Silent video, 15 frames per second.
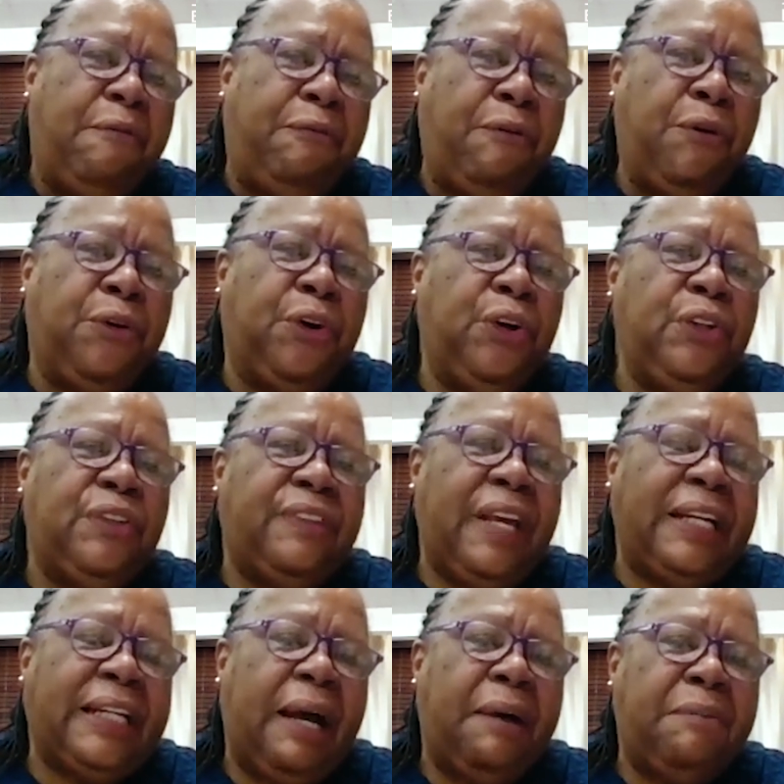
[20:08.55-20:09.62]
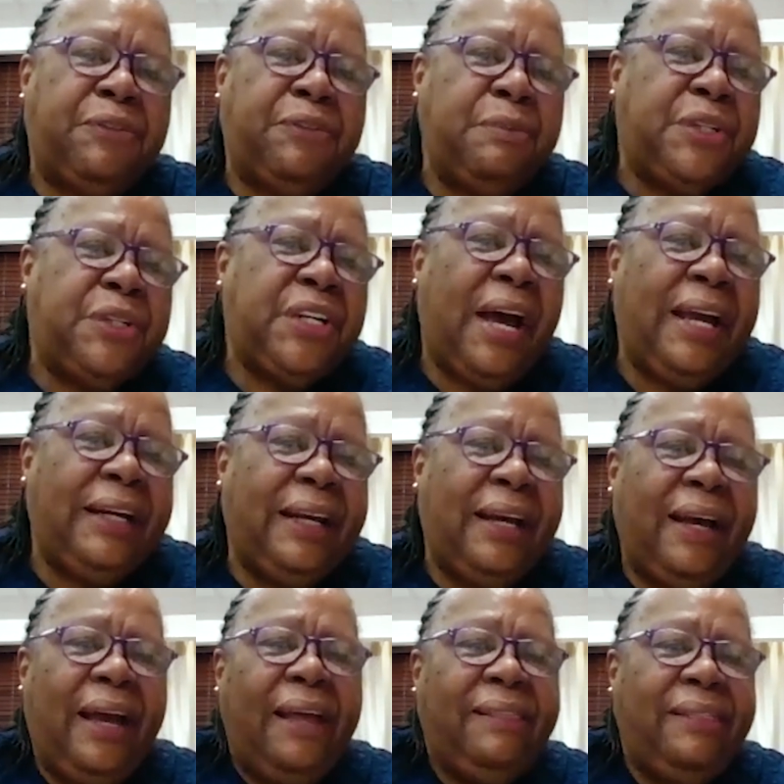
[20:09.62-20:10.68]
for goods that come from
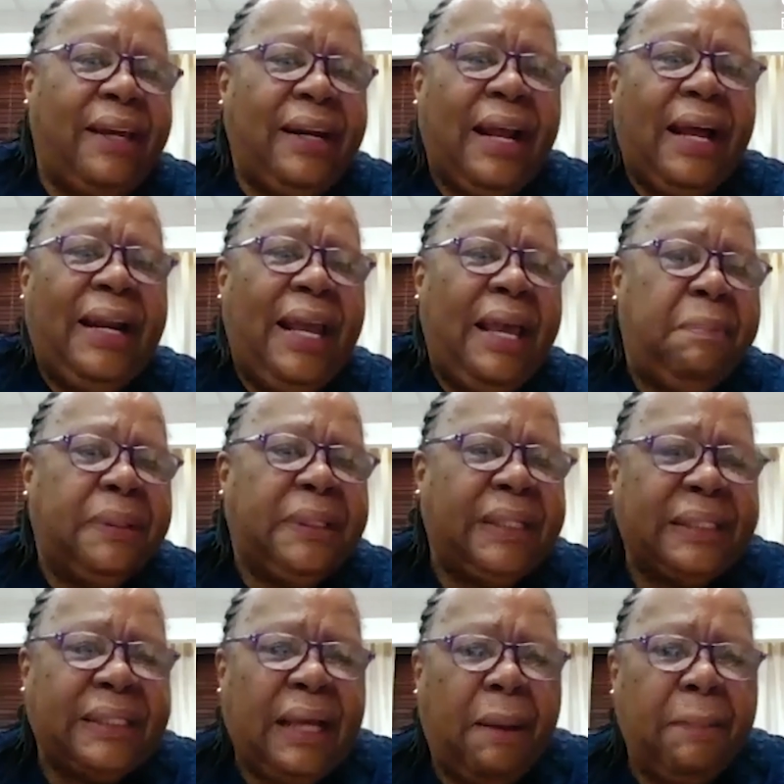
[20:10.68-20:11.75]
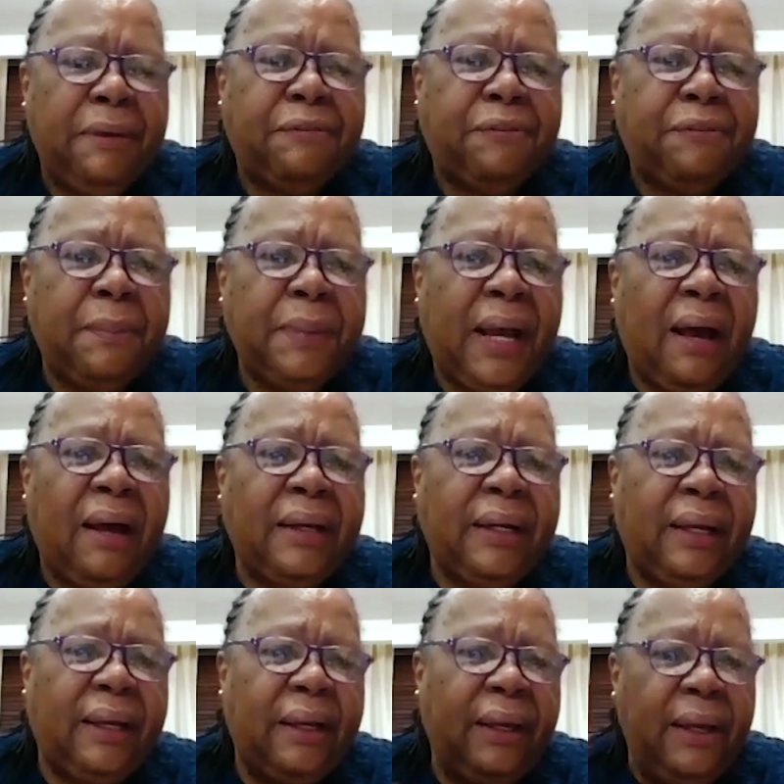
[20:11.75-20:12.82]
China and then are labeled as coming from
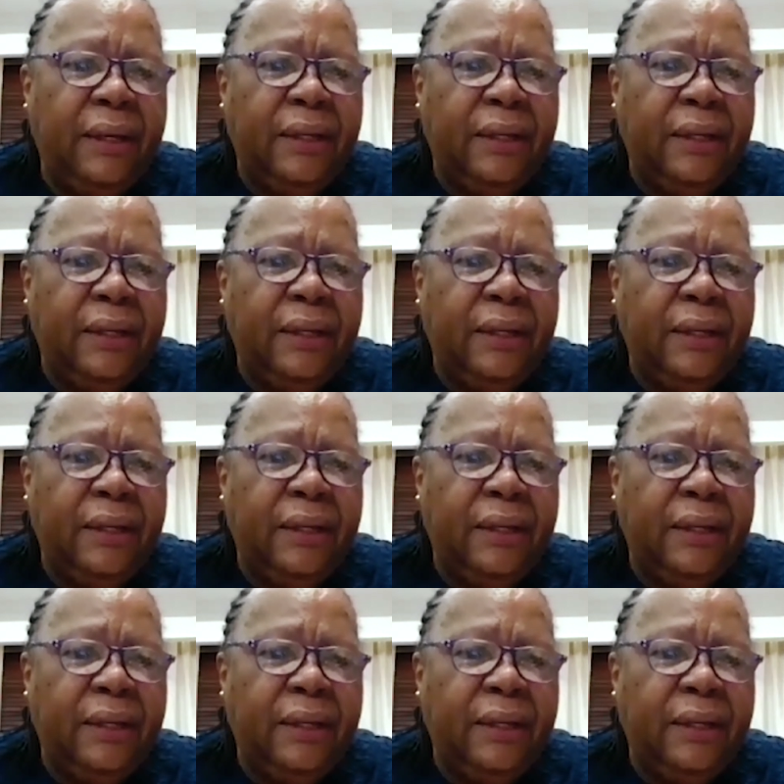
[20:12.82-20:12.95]
Ghana.